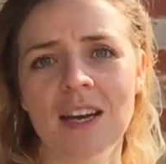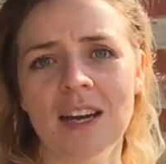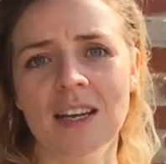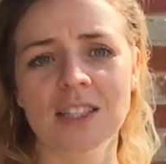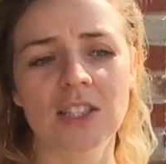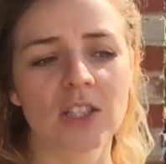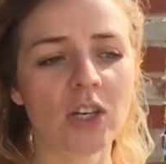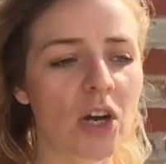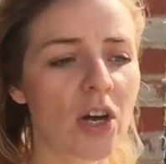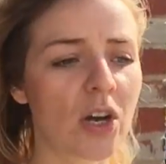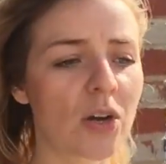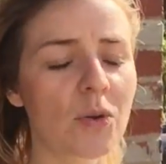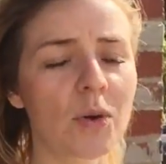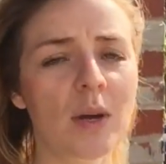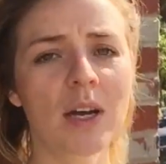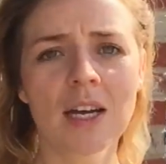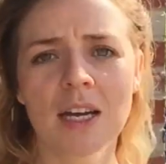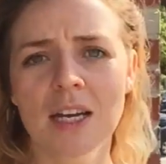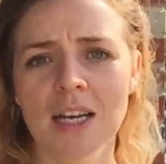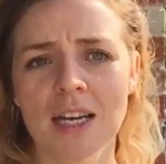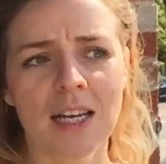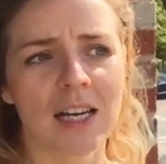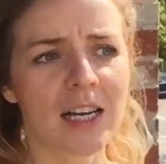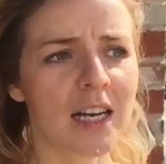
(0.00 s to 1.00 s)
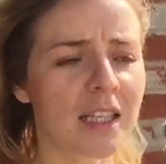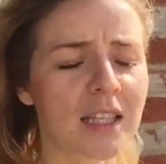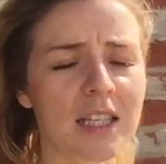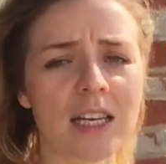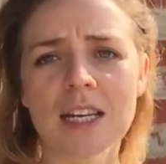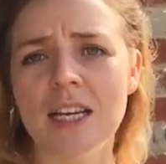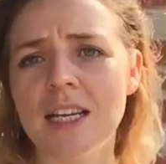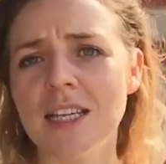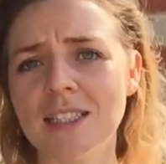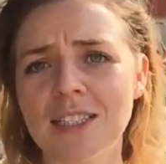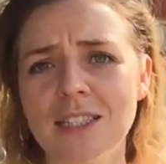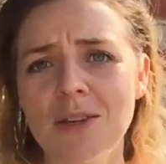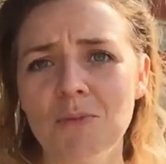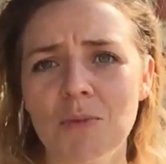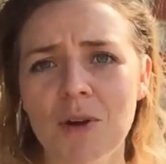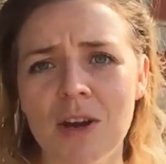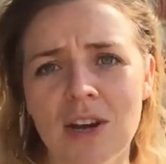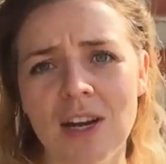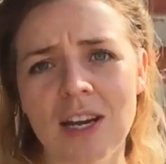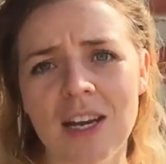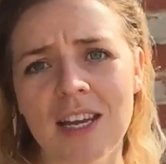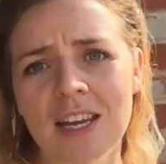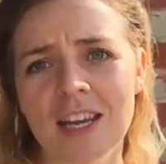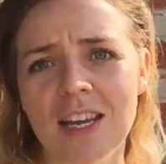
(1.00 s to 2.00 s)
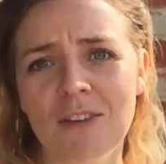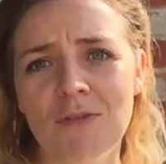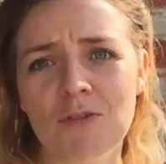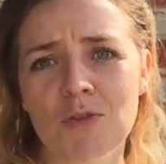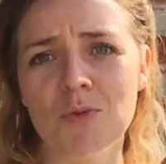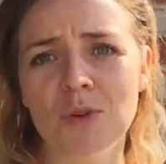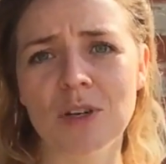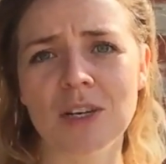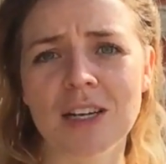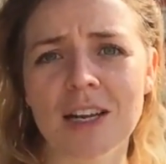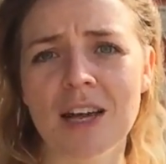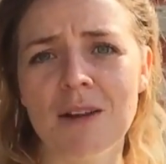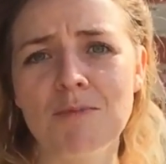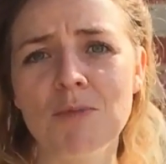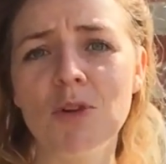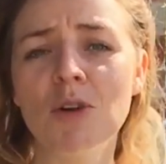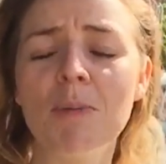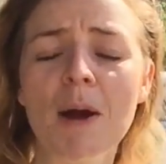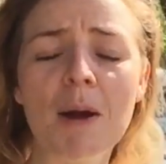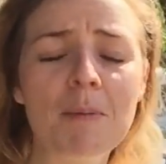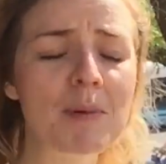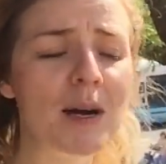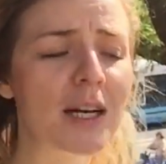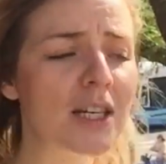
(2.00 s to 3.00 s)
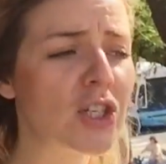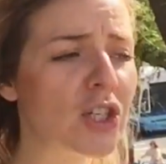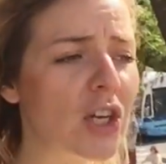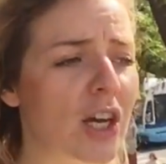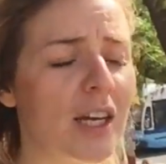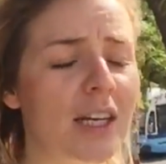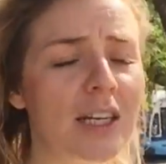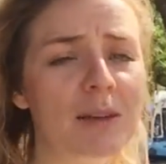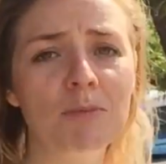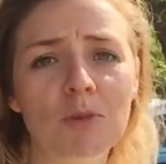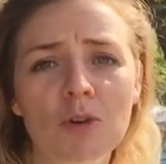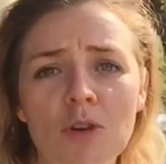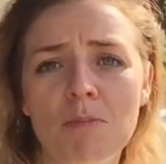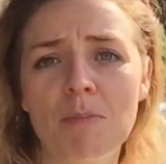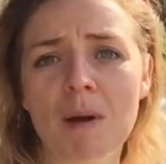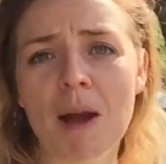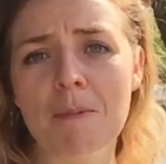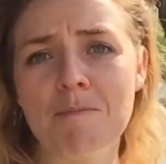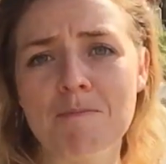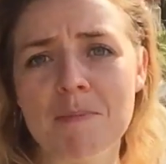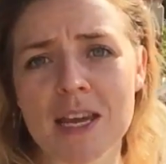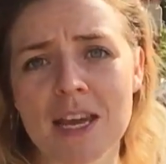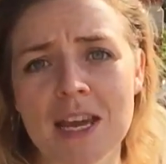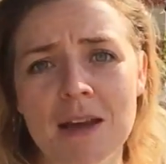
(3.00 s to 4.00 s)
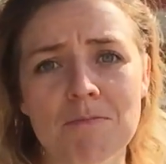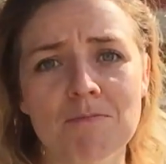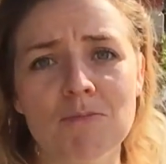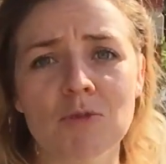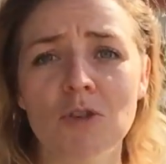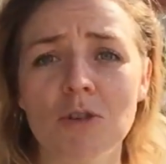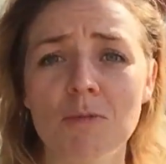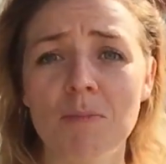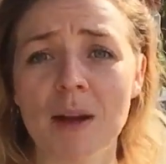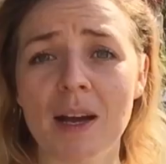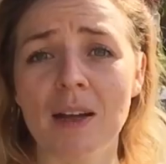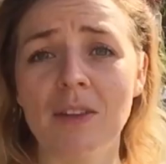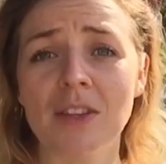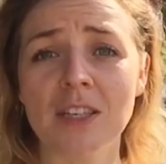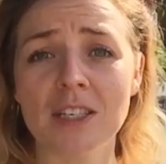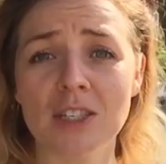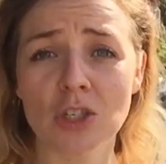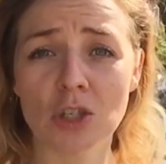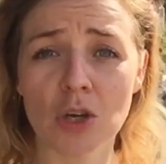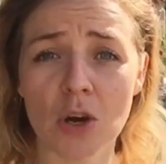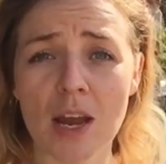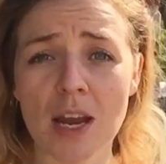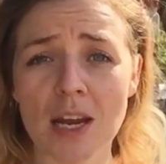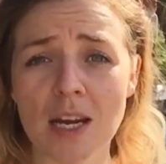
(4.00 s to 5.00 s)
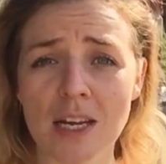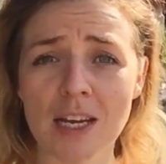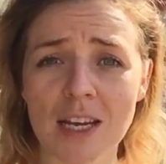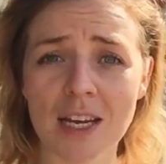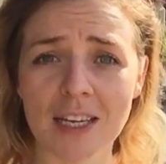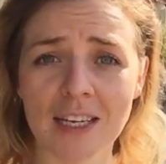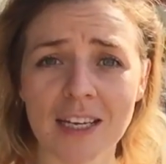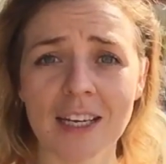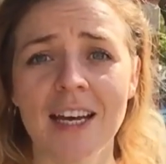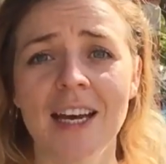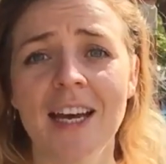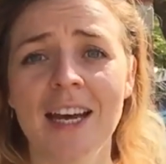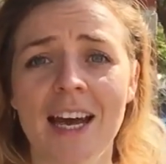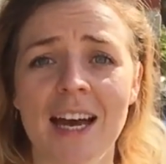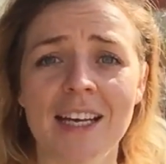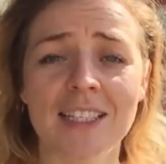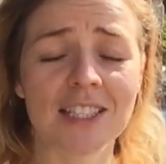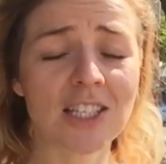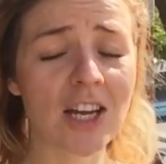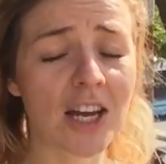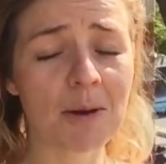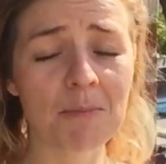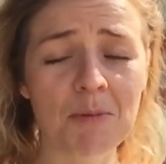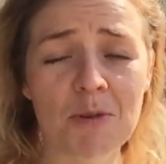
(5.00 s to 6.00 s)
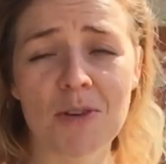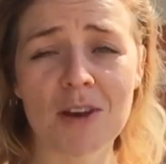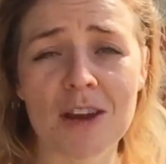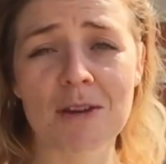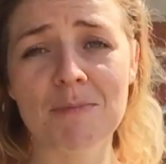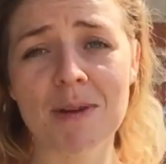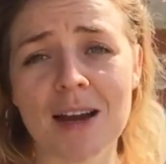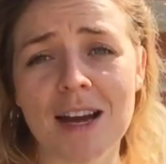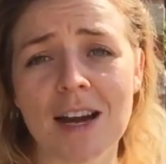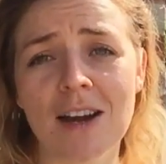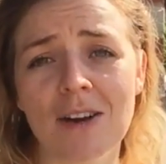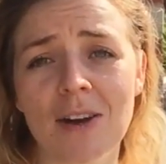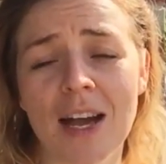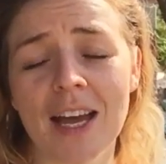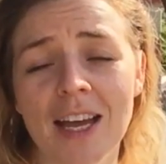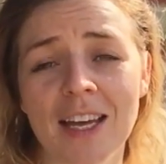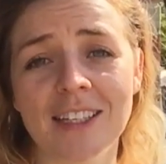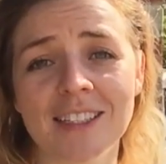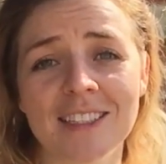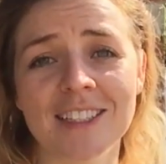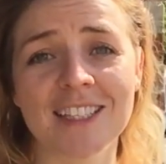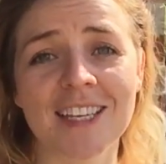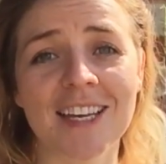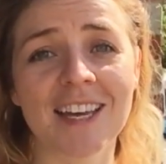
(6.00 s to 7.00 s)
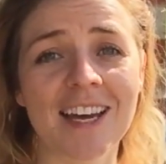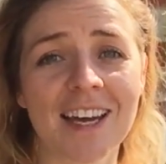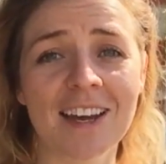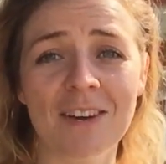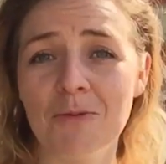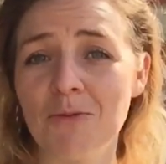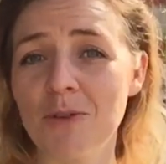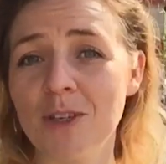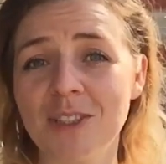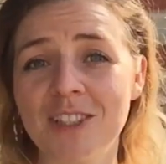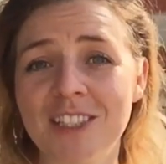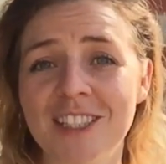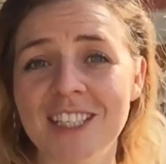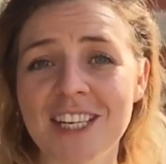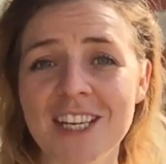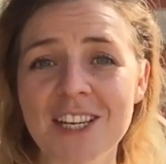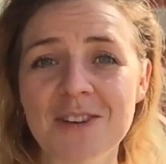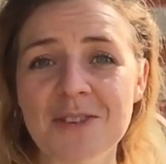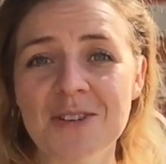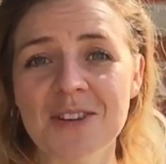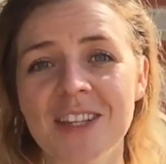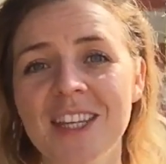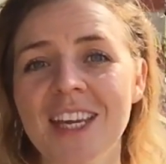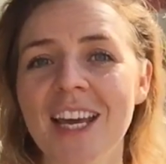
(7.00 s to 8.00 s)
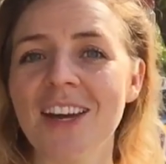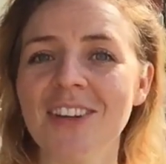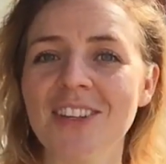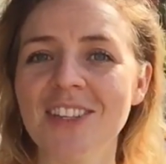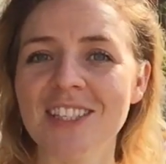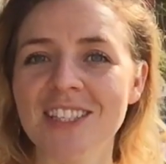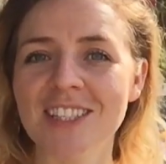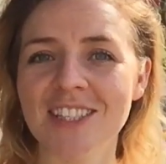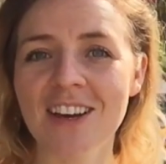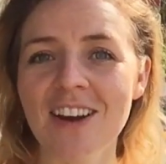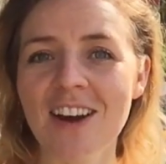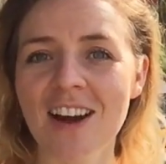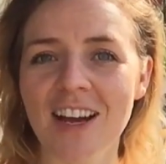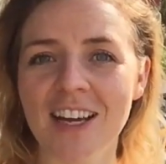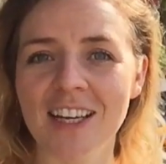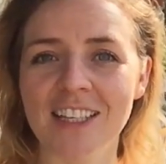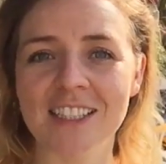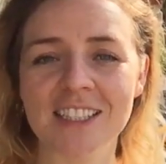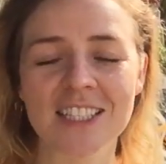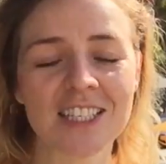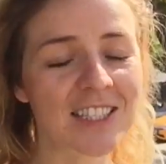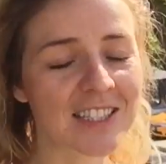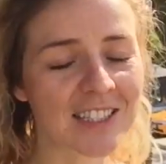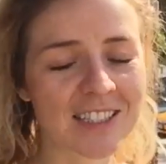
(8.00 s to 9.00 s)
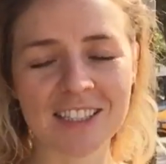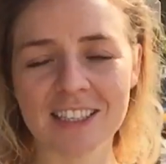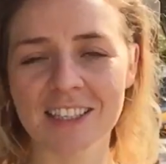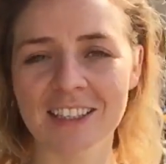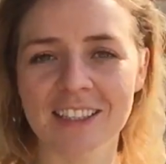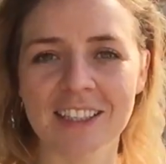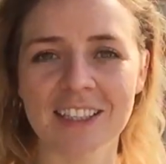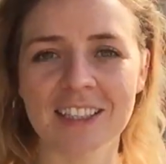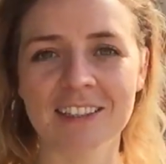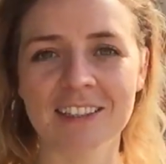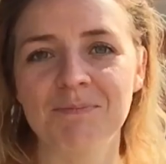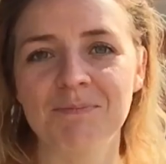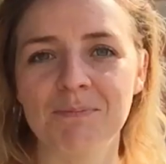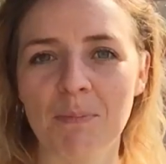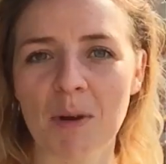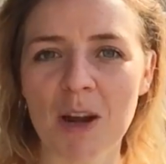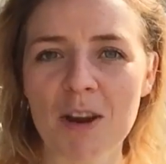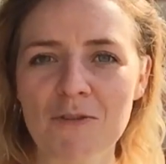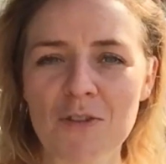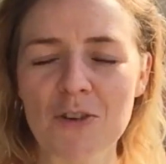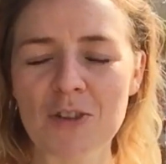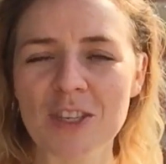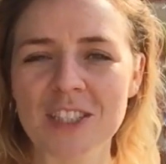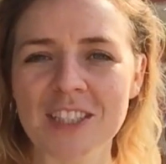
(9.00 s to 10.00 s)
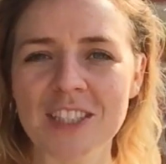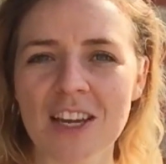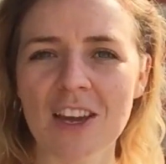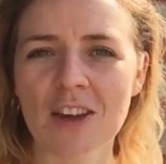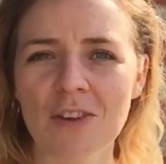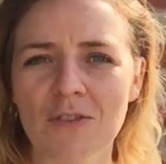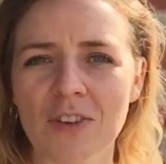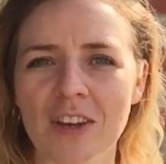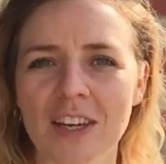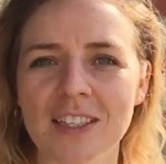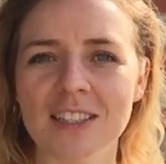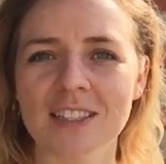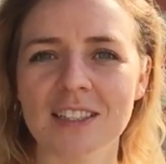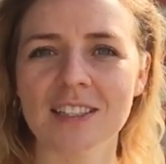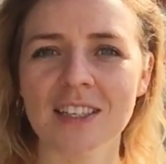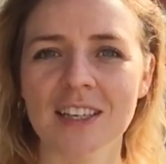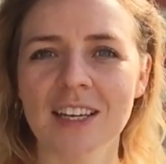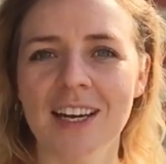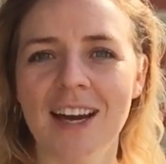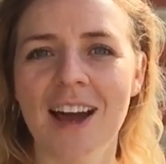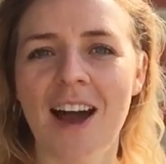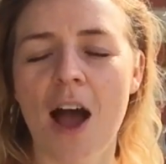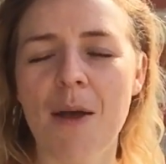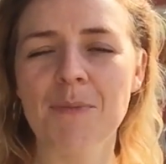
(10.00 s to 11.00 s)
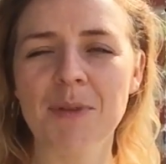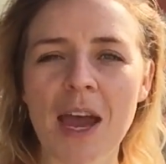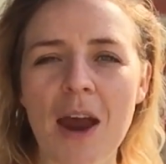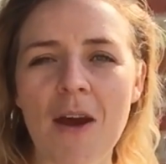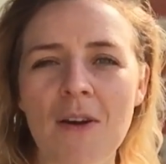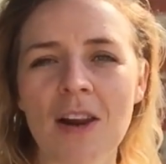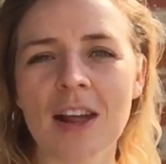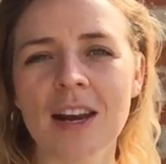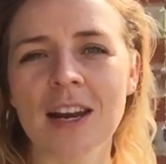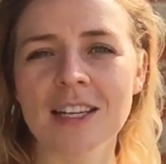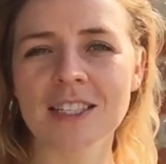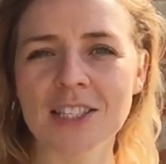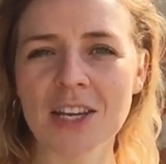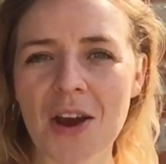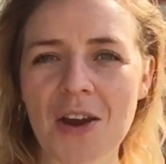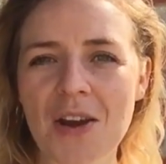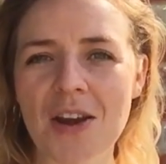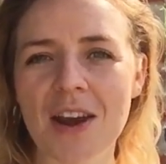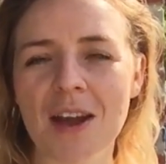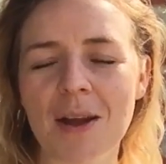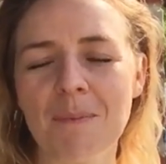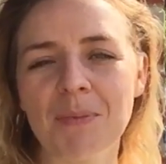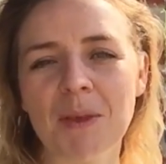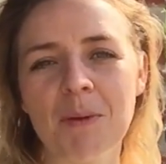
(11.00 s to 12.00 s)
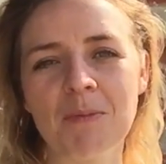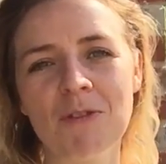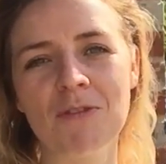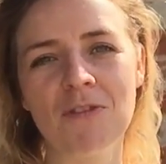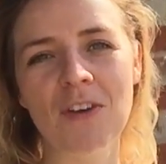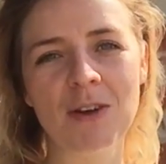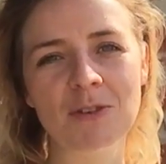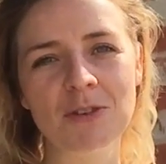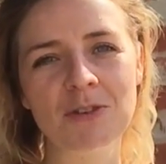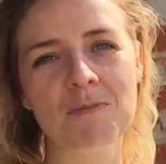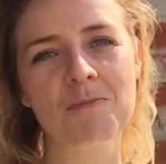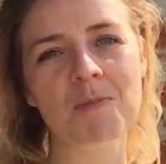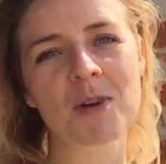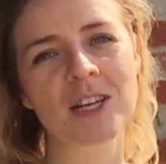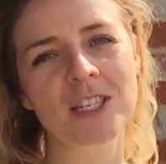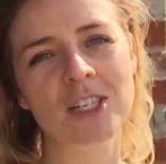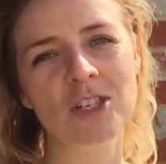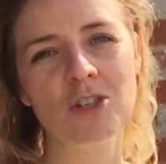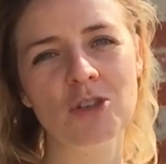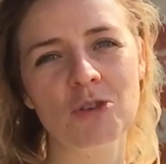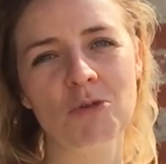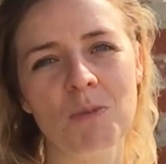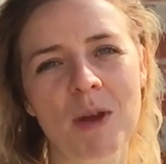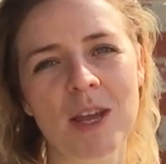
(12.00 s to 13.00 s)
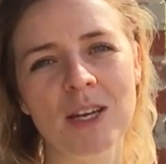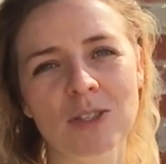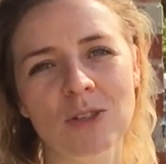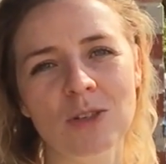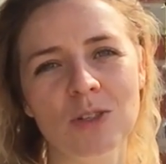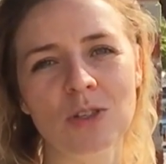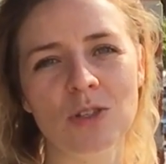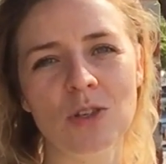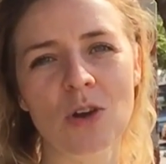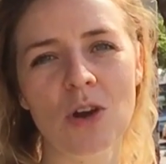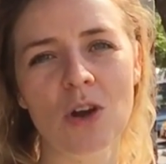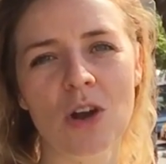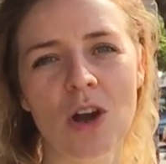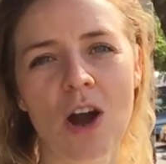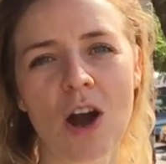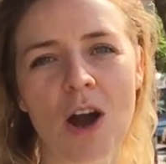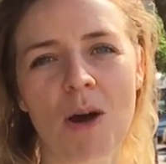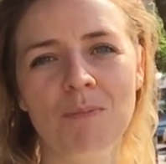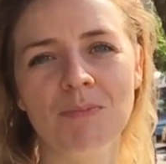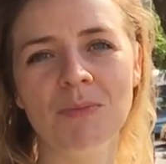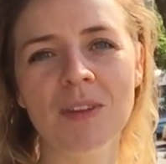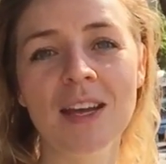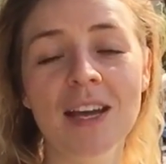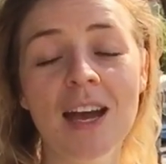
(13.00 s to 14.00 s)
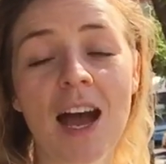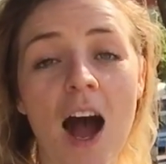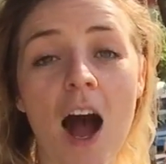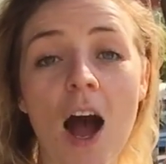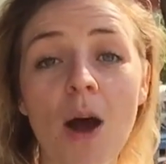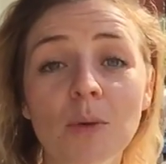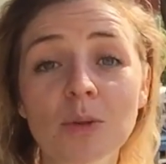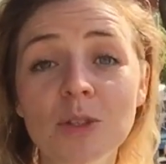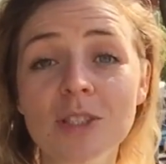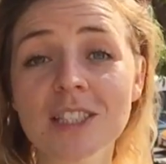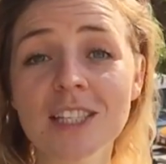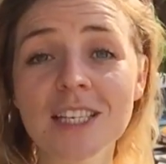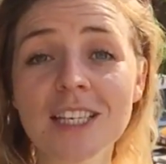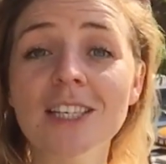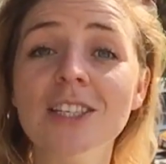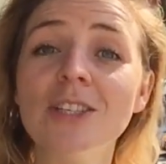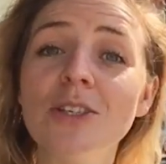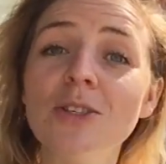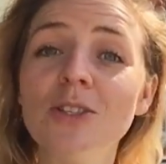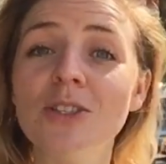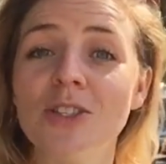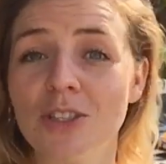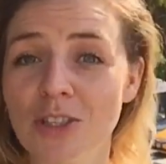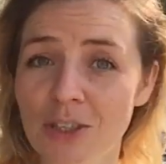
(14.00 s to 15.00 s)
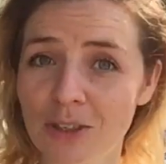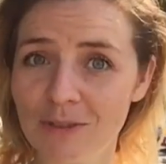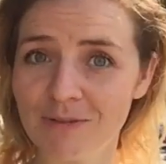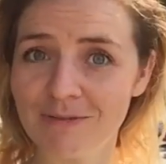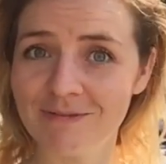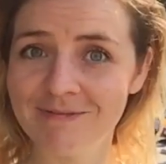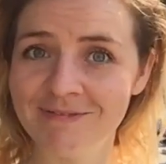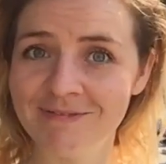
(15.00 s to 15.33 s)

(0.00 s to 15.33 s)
So click the link somewhere in here if you want to learn more about my journey, more about me, and more about this training. Sign up your email, and we'll see you on the other side. Just break through the surface. I'm Caroline Antonia. I'm the founder of MyDigitalMentors.com. I will see you soon.